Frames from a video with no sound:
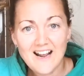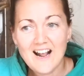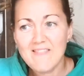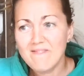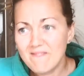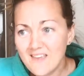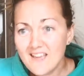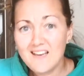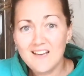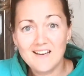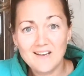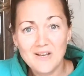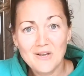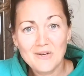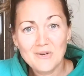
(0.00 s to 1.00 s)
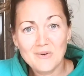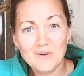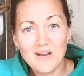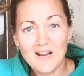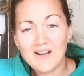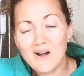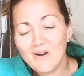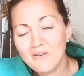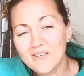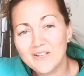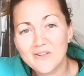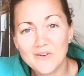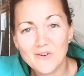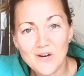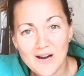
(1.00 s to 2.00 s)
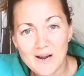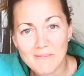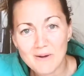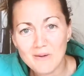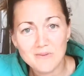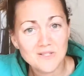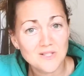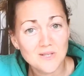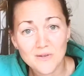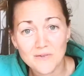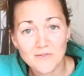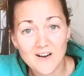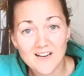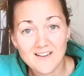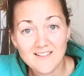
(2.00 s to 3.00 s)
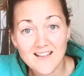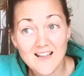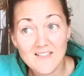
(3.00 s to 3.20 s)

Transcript: And then you're like, holy crap, I was so afraid of that.